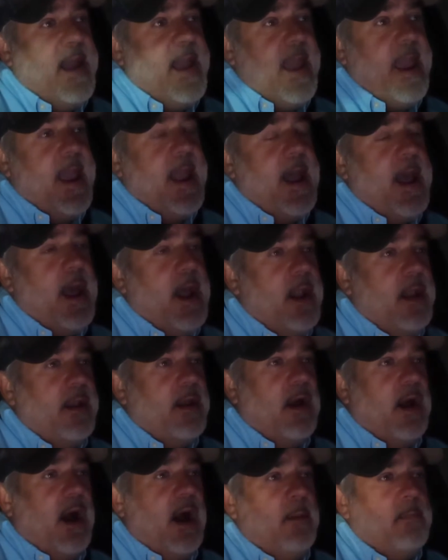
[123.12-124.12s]

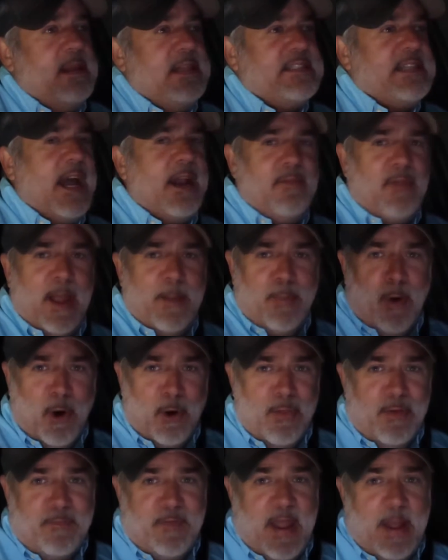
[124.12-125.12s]
And he's kind of like
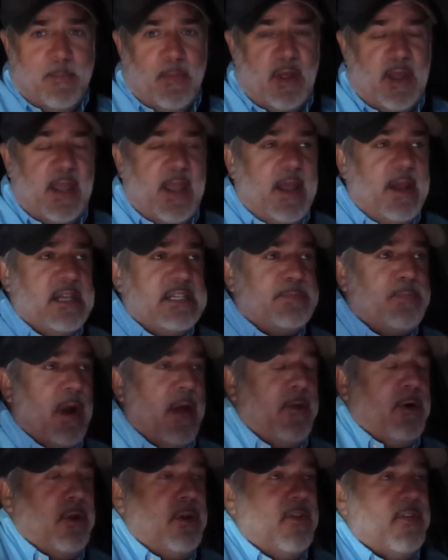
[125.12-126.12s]
part of the family. He and his
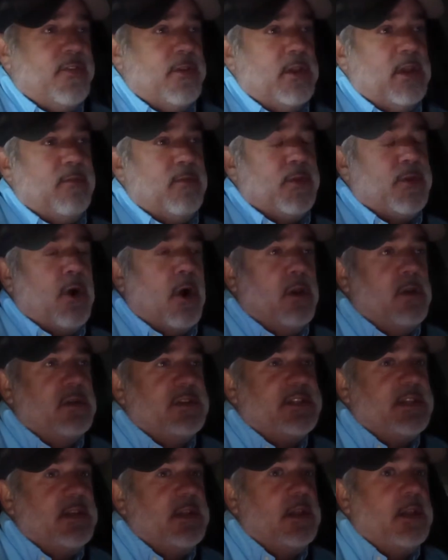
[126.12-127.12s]
brother used to live with
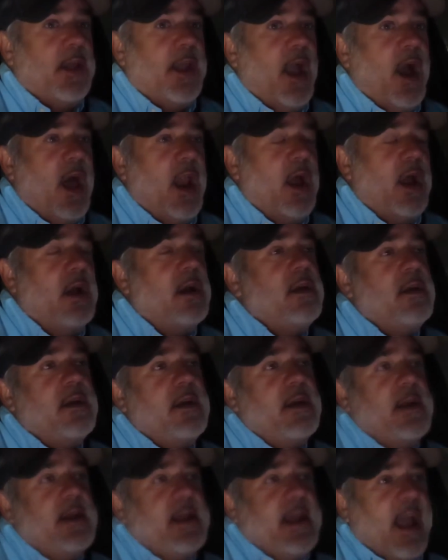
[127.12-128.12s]
Carlos and Liliana.
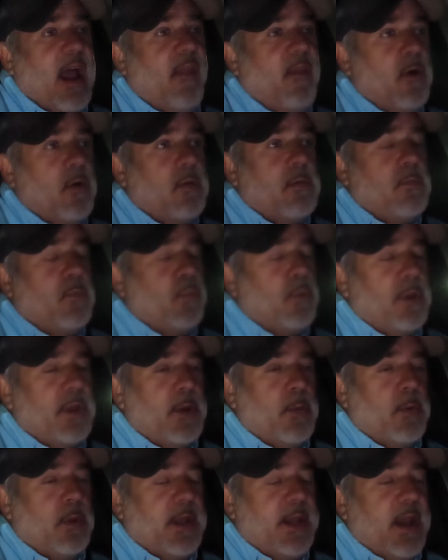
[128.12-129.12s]
And they're
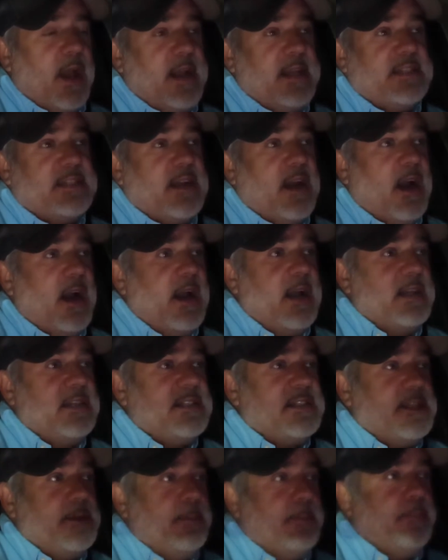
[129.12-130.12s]
really, really nice
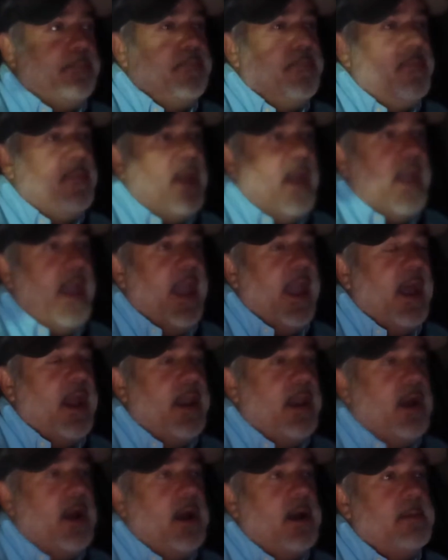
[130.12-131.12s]
guys.
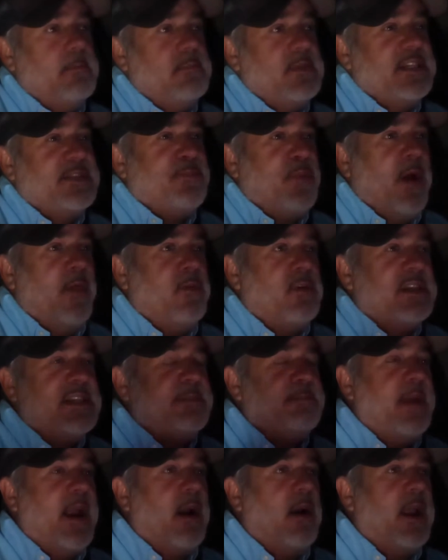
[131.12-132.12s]
And his brother is
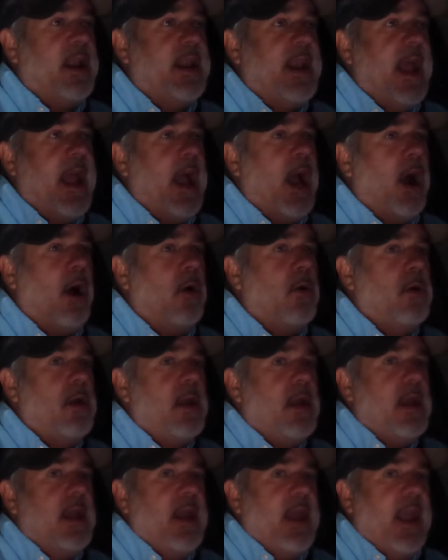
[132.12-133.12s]
married now.
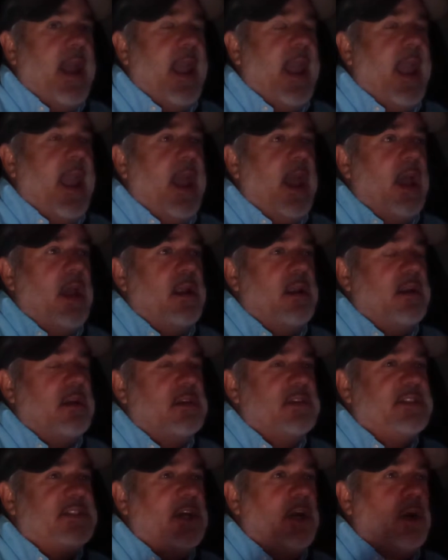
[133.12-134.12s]

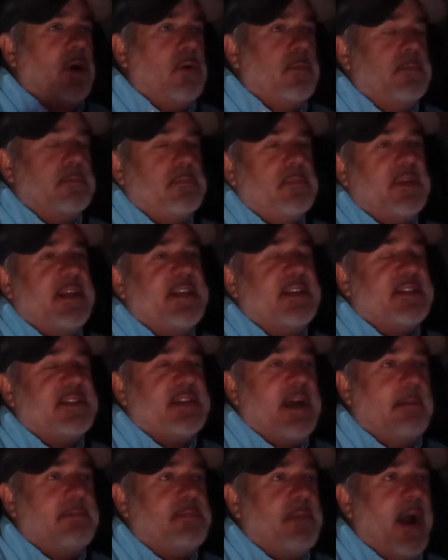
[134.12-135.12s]
And so he just
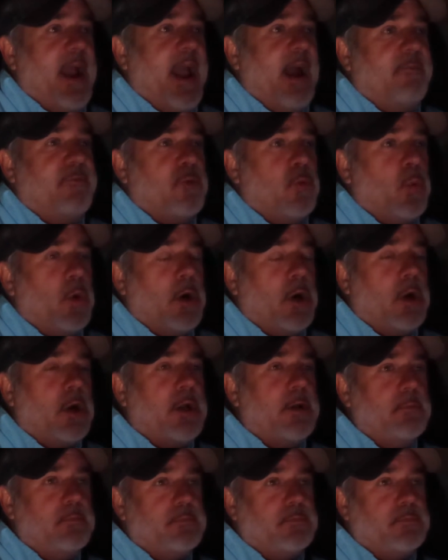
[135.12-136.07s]
stopped by after work.